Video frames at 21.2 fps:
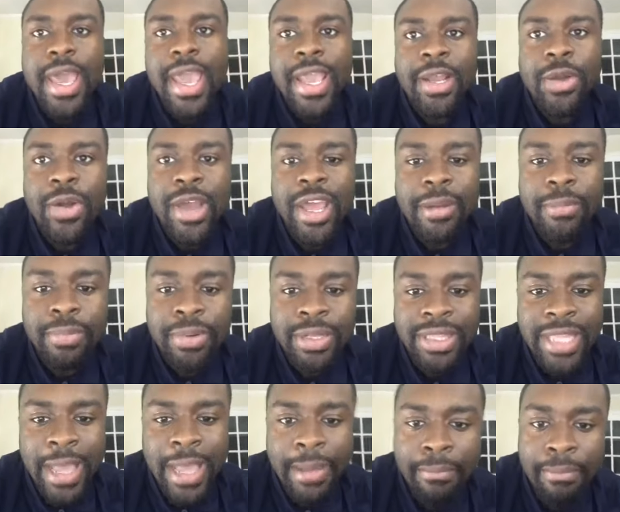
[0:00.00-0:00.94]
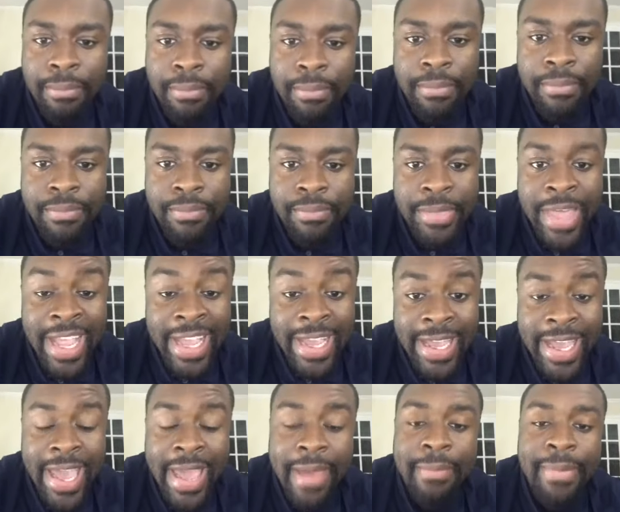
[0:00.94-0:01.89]
and go ahead and put that that
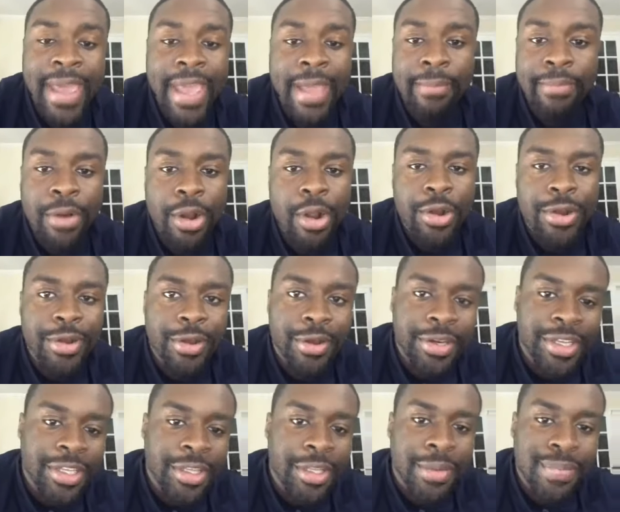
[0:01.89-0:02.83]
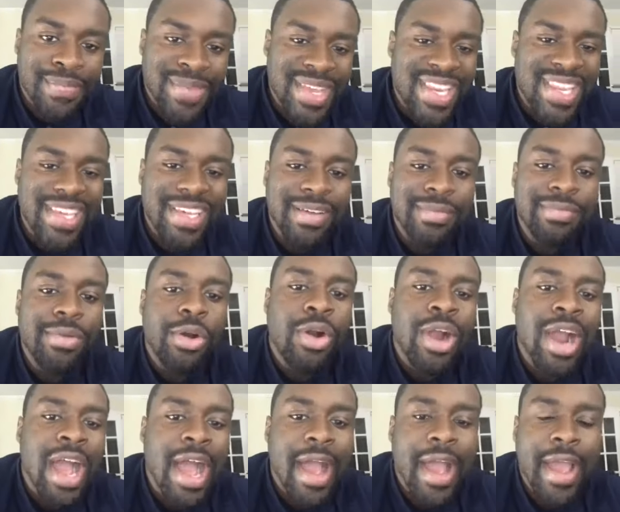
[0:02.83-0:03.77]
campaign priority on either medium
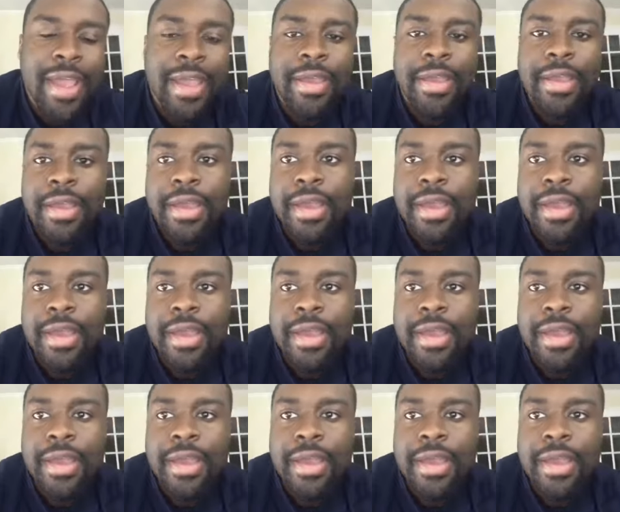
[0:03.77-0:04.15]
or high